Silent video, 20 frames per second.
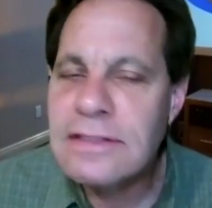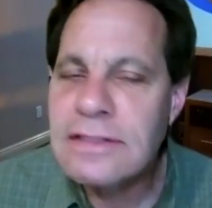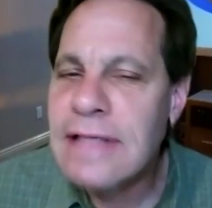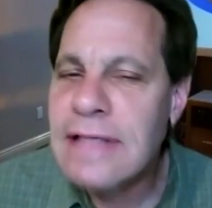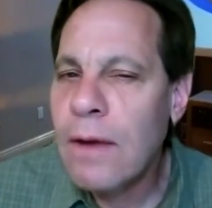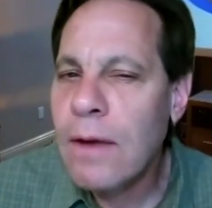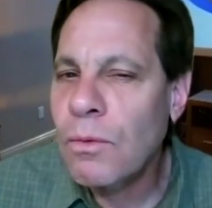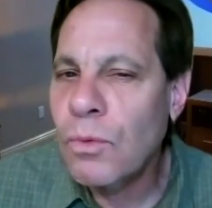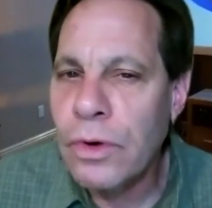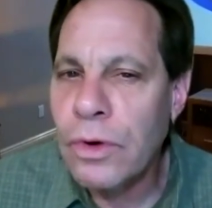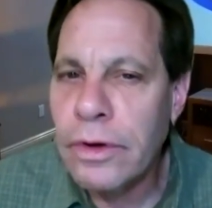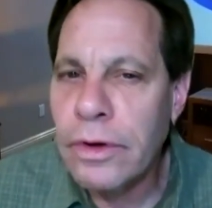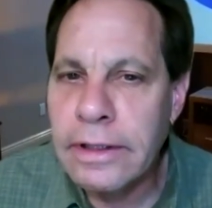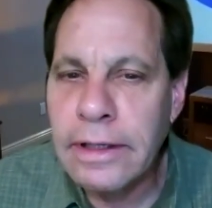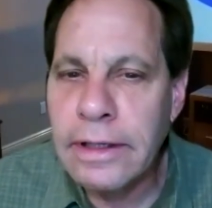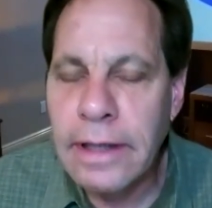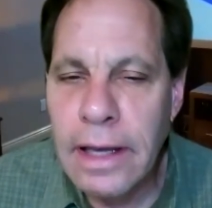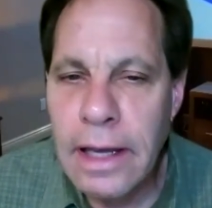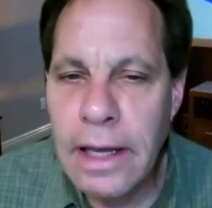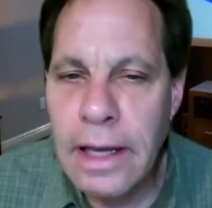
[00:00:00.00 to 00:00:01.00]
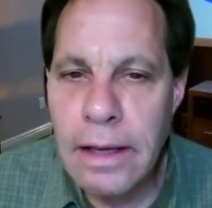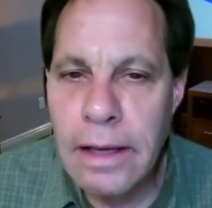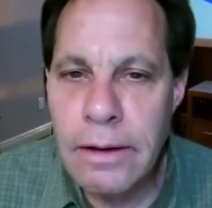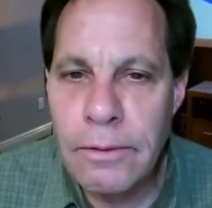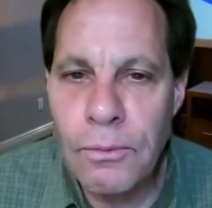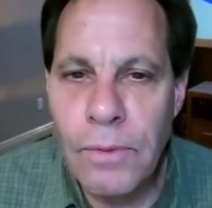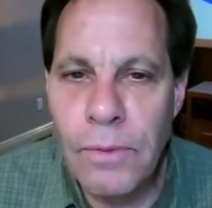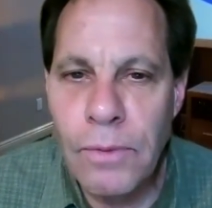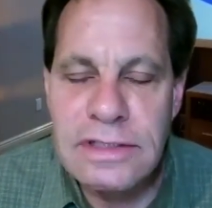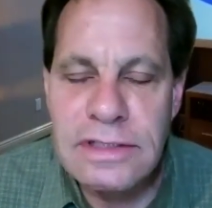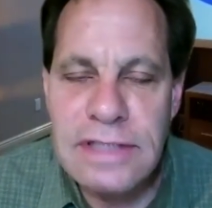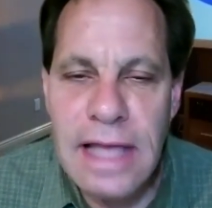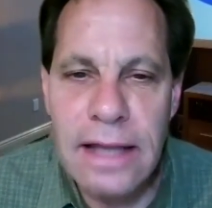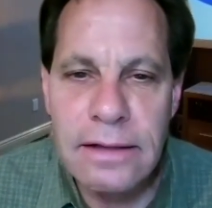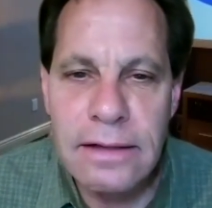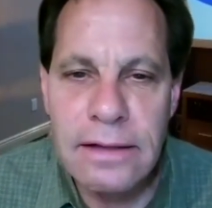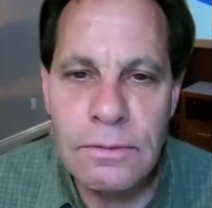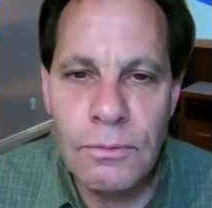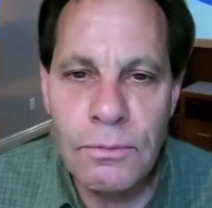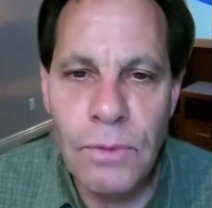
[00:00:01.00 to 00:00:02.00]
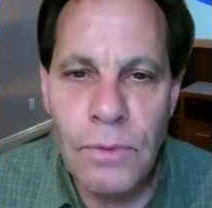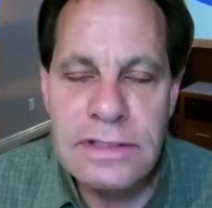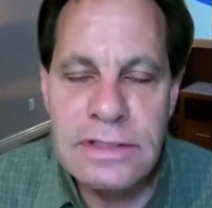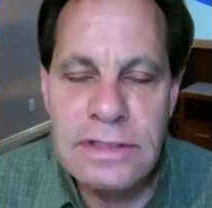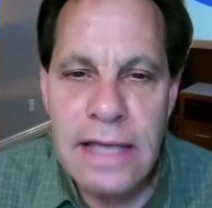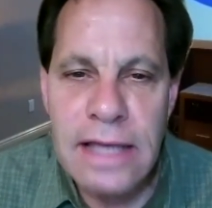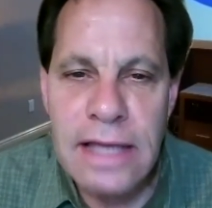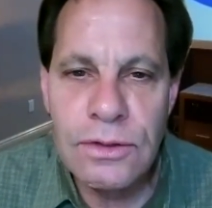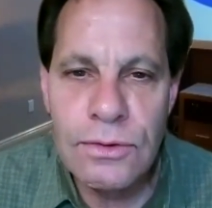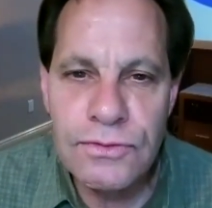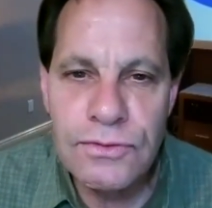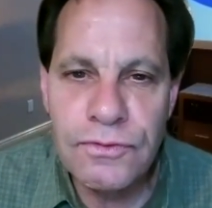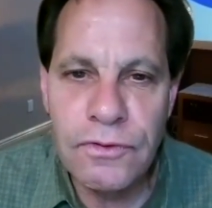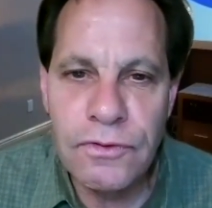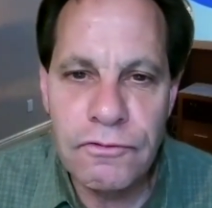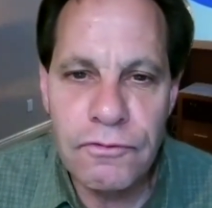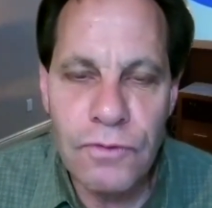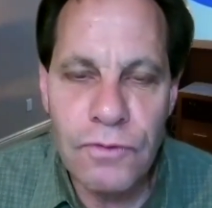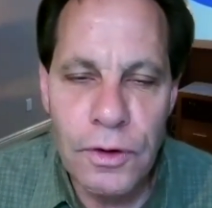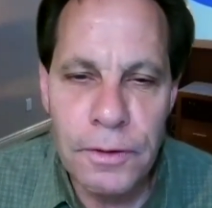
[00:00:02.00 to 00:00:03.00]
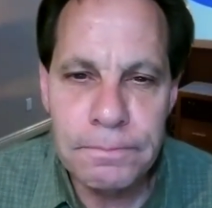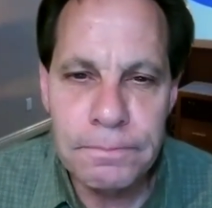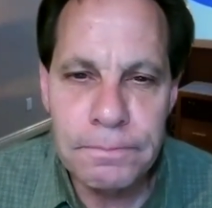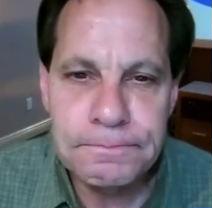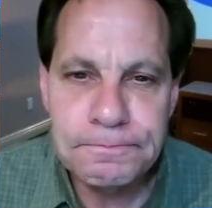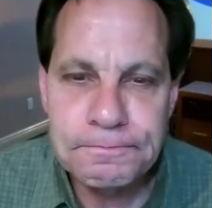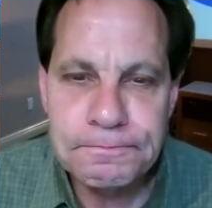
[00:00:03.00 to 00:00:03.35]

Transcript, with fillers: does that work? Uh, what is that? What is that useful for?